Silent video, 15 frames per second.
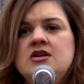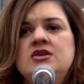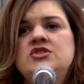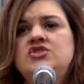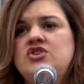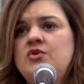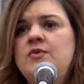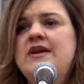
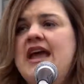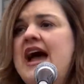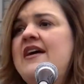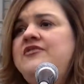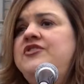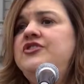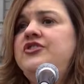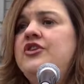So we
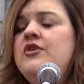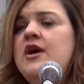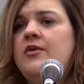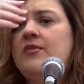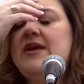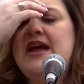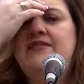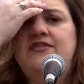have to do it.
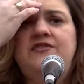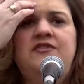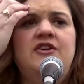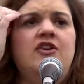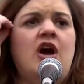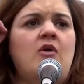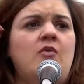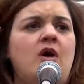We have to
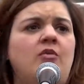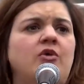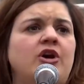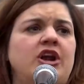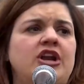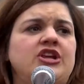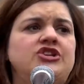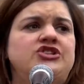figure out what we're
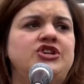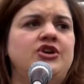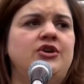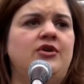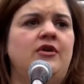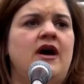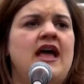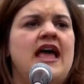going to
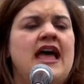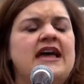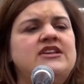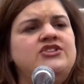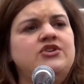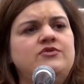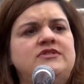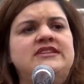do. And
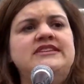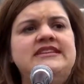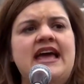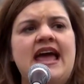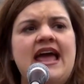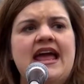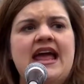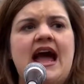so
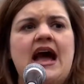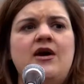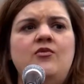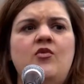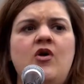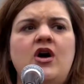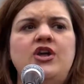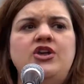today, I
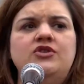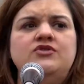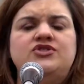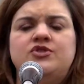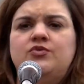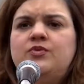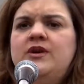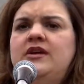want you
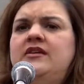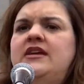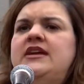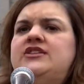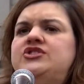to really